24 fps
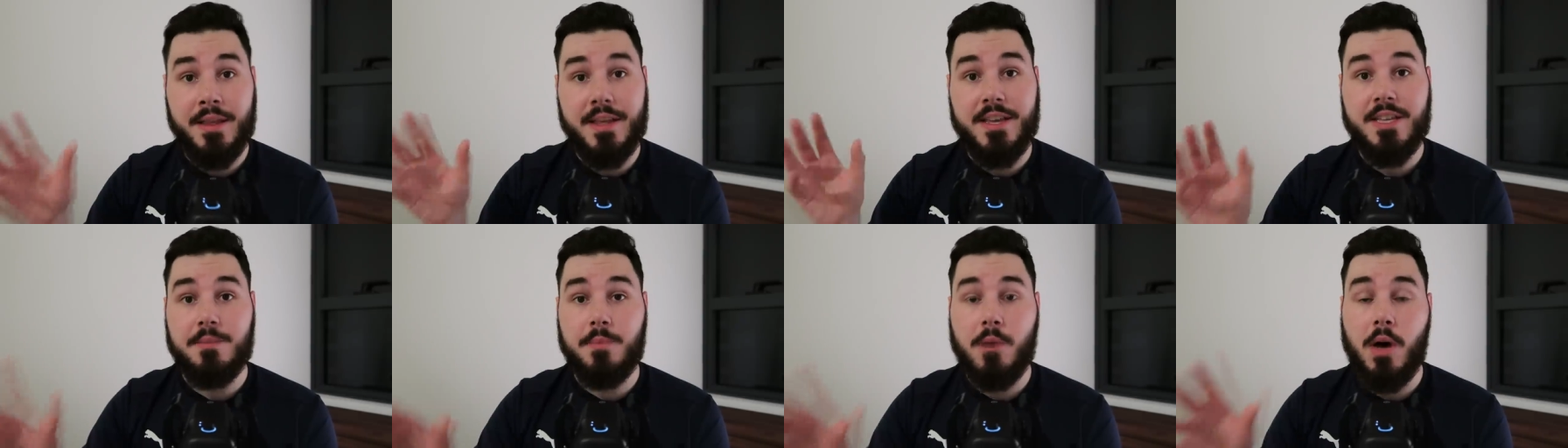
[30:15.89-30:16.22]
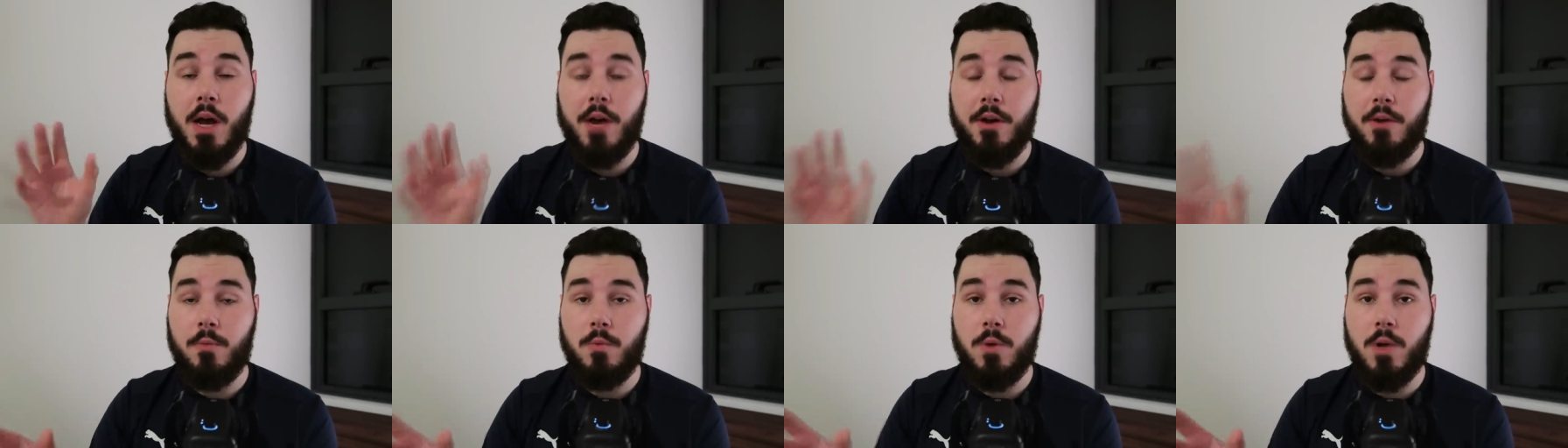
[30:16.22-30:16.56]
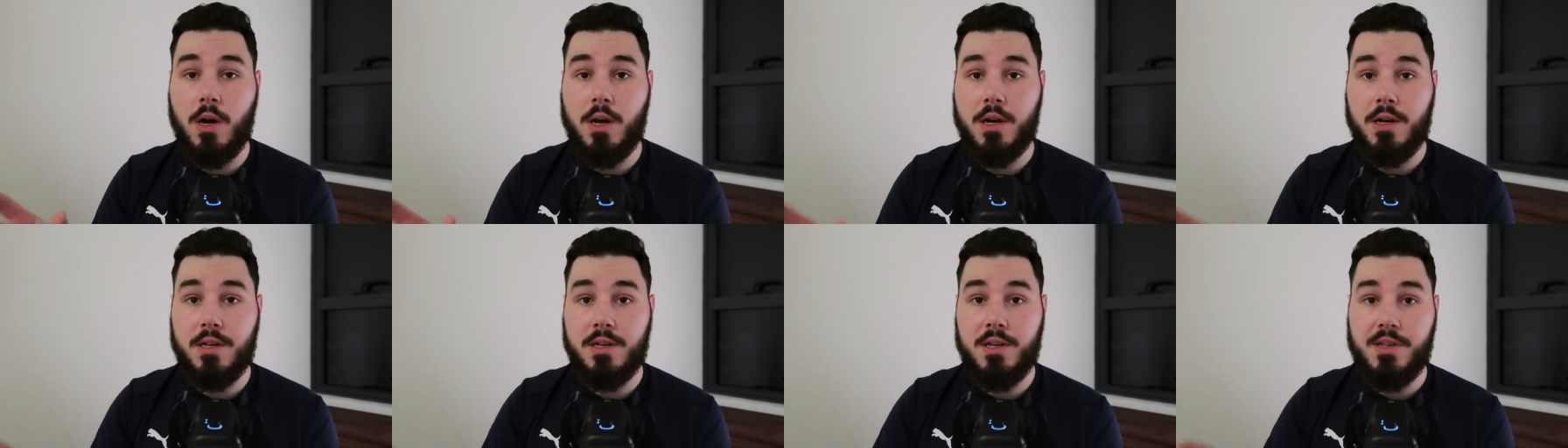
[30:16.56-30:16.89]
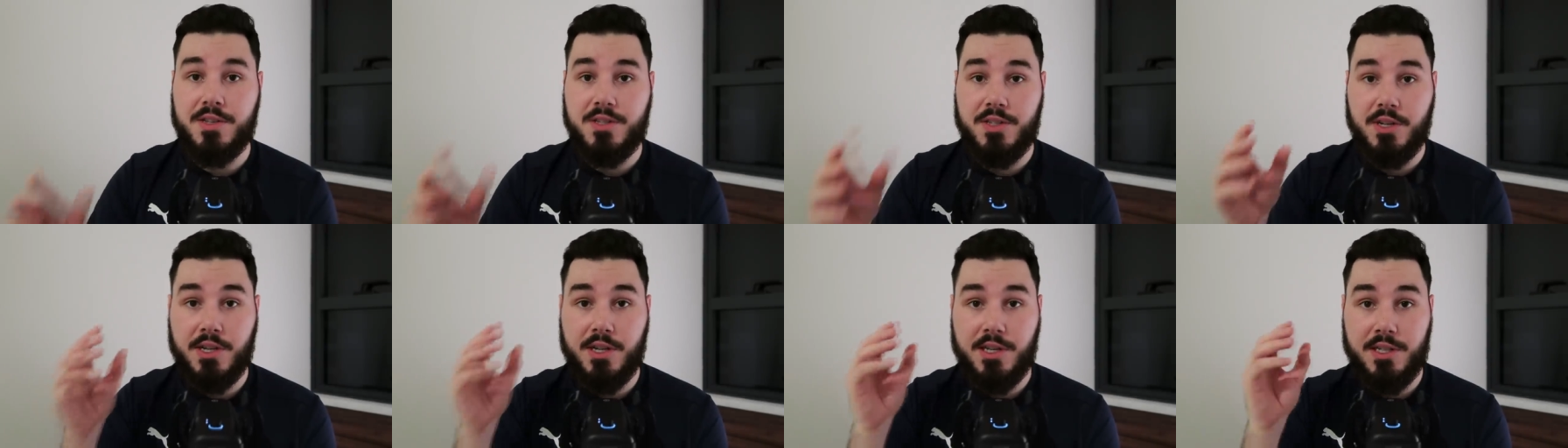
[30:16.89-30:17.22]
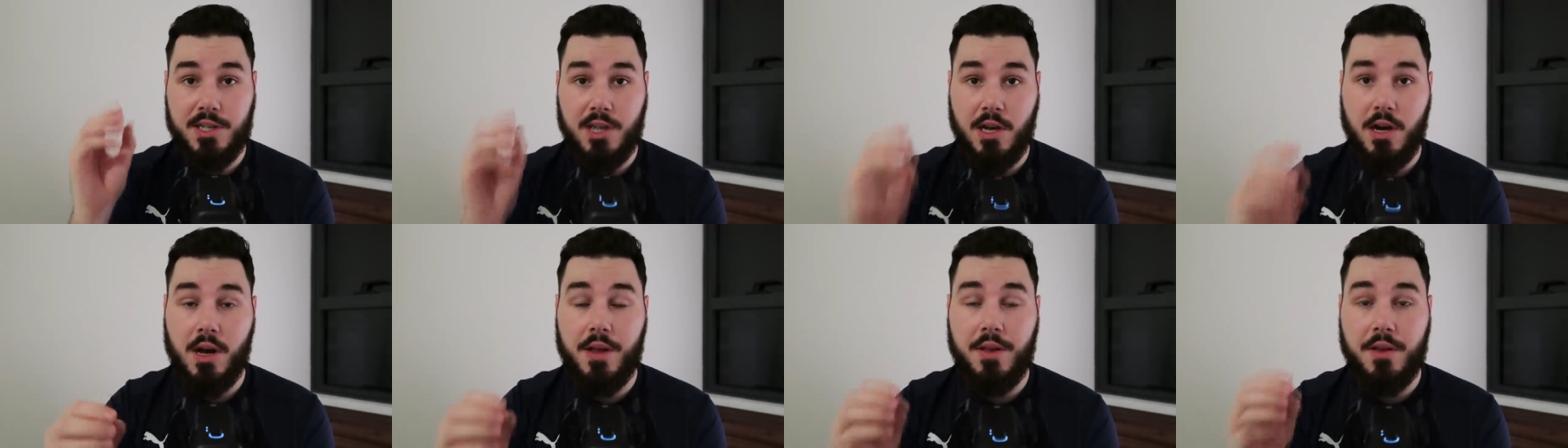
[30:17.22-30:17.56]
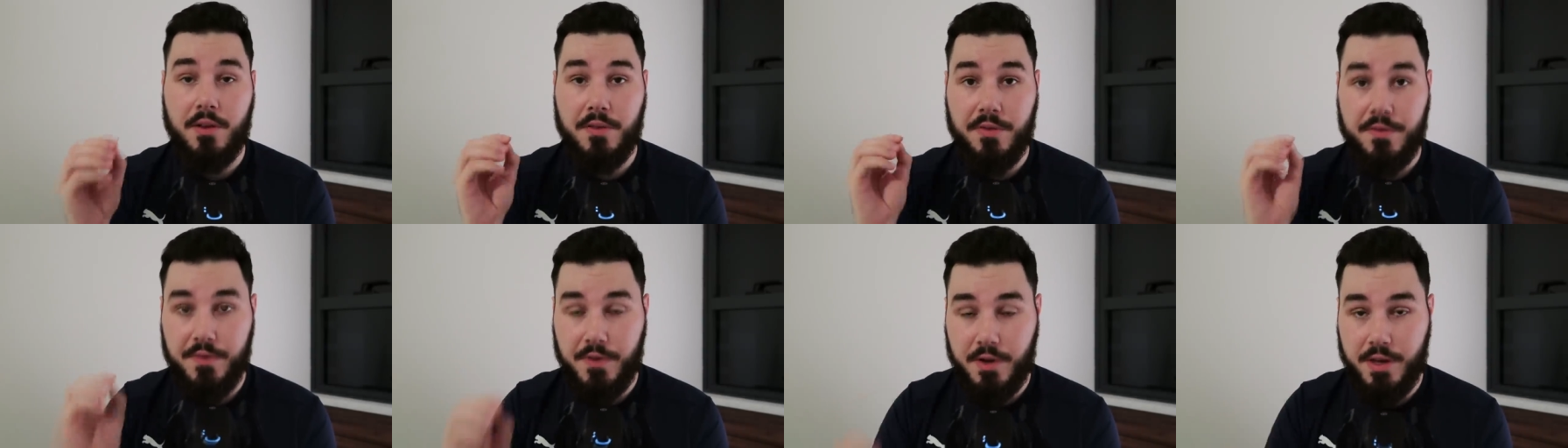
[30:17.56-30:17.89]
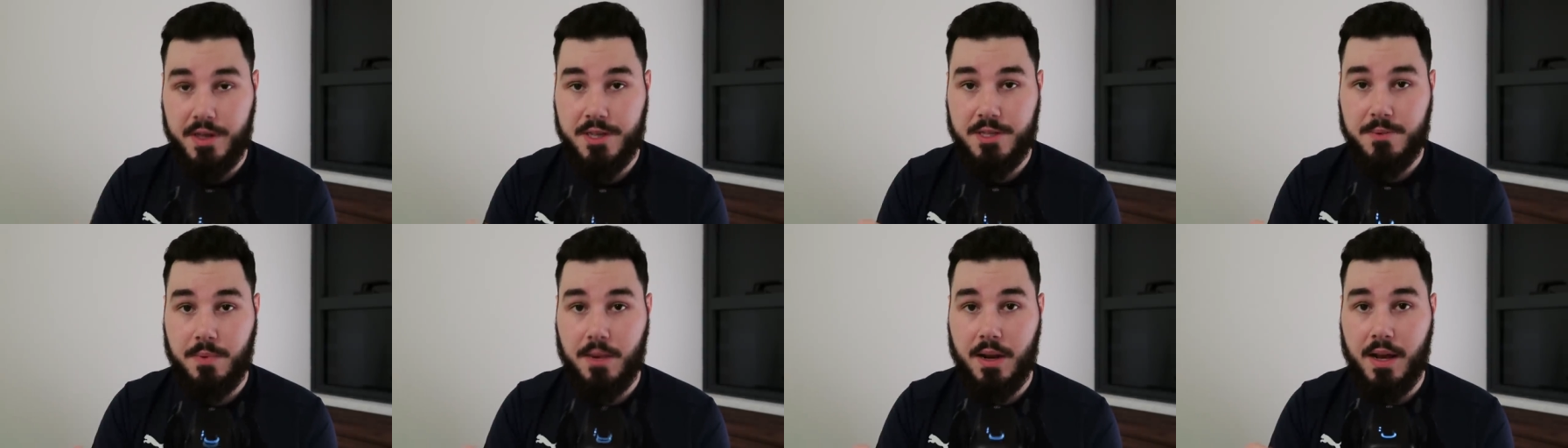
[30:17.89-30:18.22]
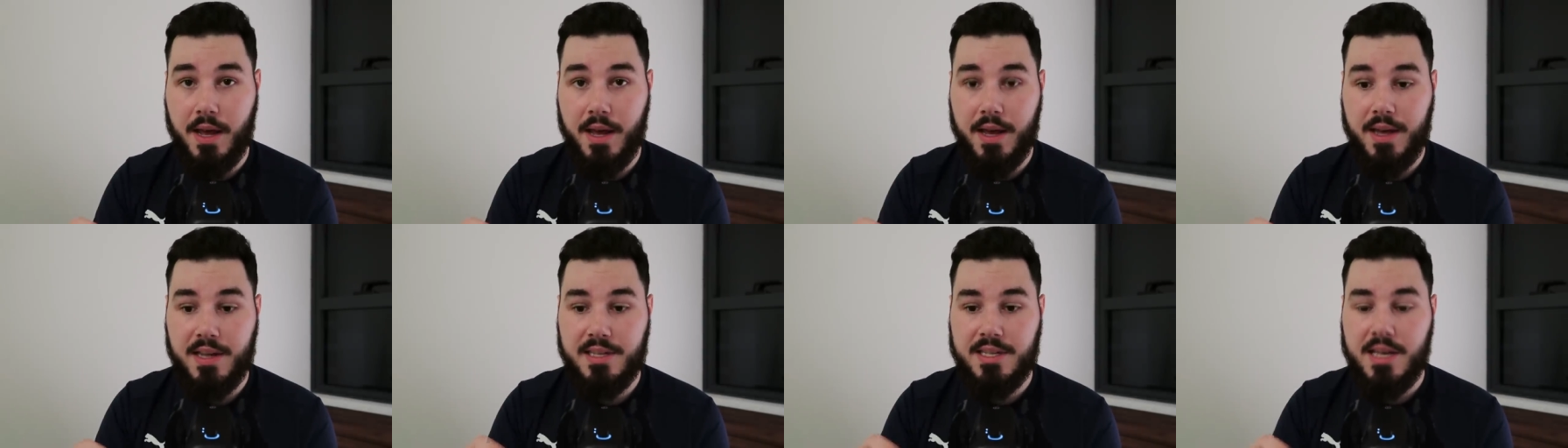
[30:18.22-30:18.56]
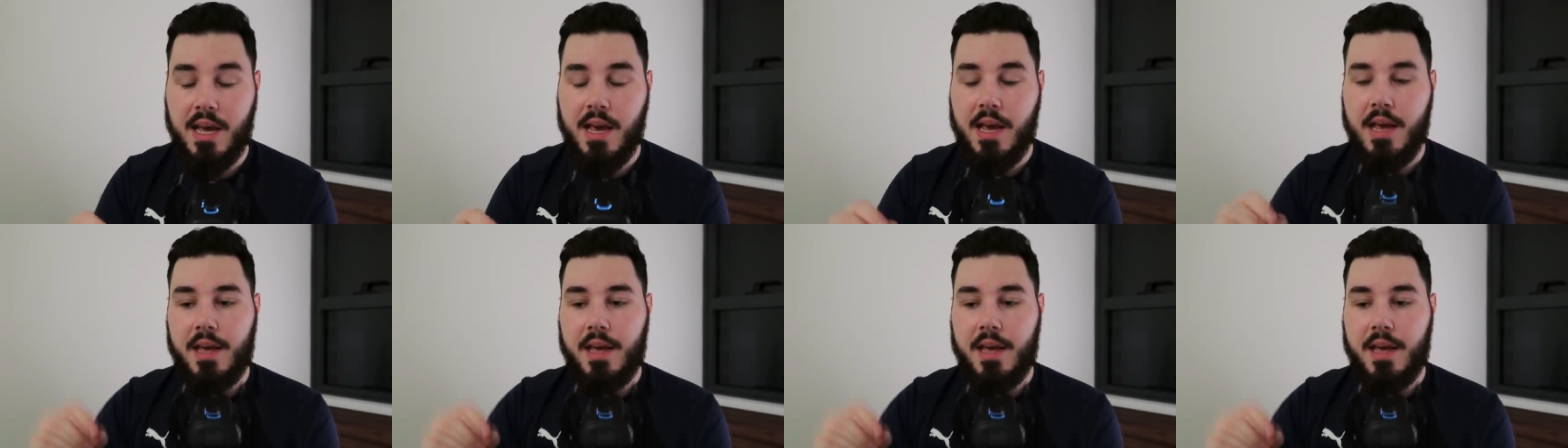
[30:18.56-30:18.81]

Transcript: these migrant workers to Qatar in the first place.